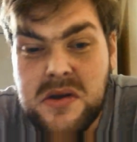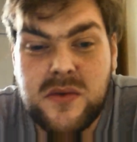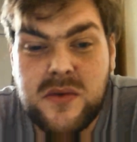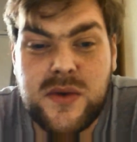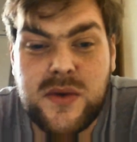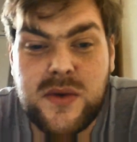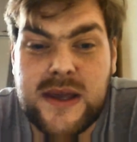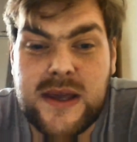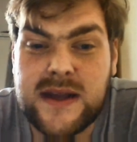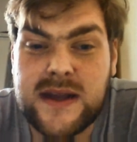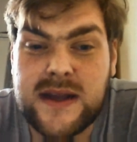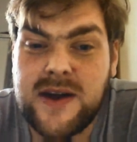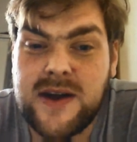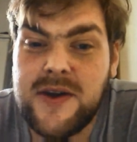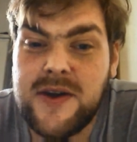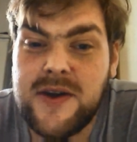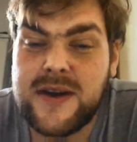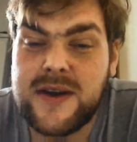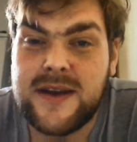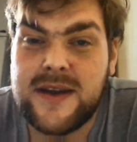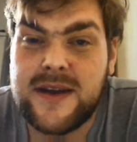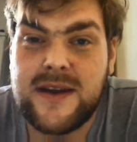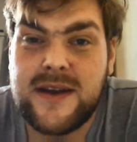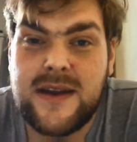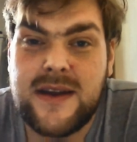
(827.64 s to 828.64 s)
we'll get
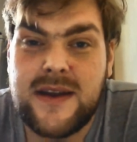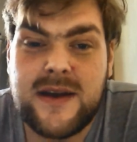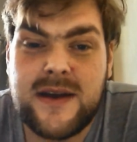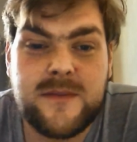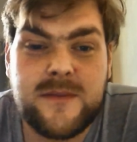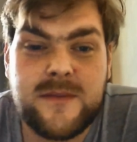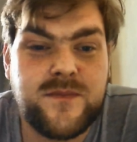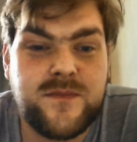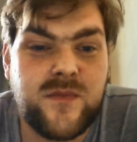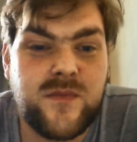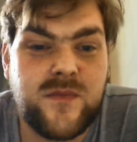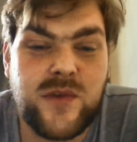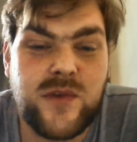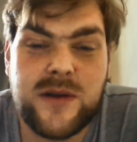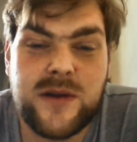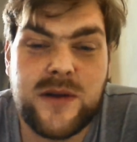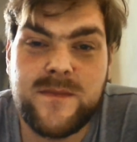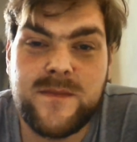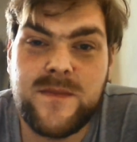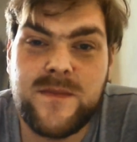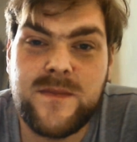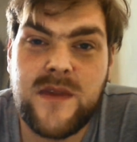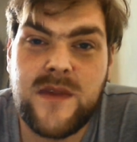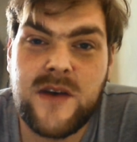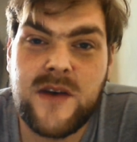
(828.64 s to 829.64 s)
going again now. Right,
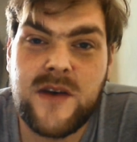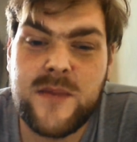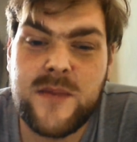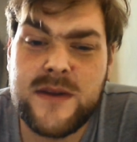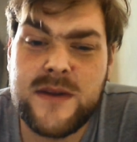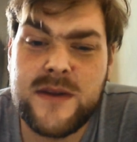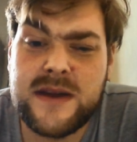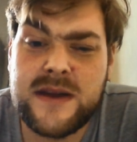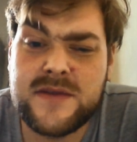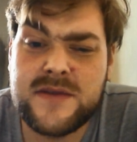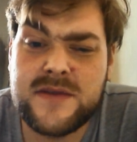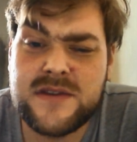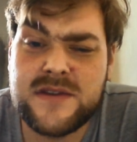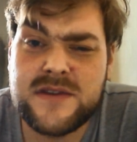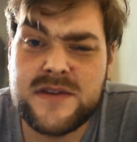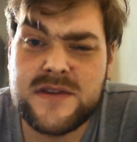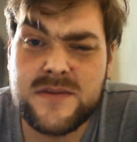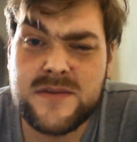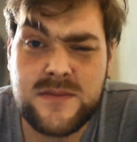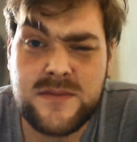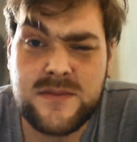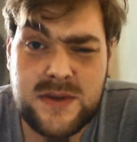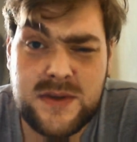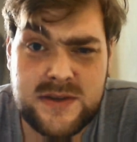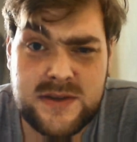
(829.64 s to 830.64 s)
I've been Dan
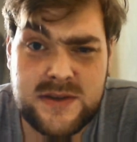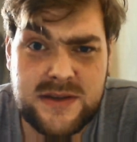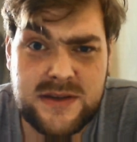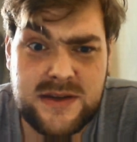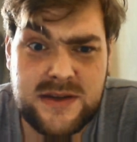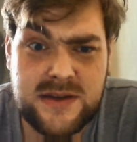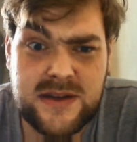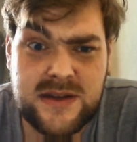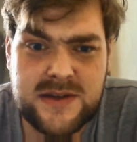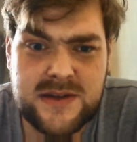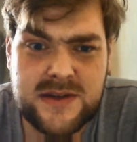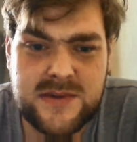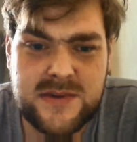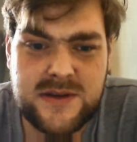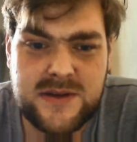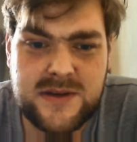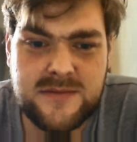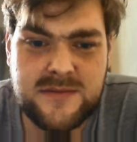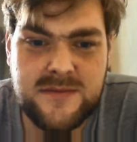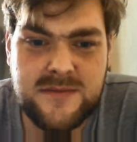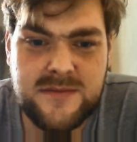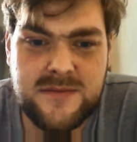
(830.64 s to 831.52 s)
Shizzle. I'll see you in the next one.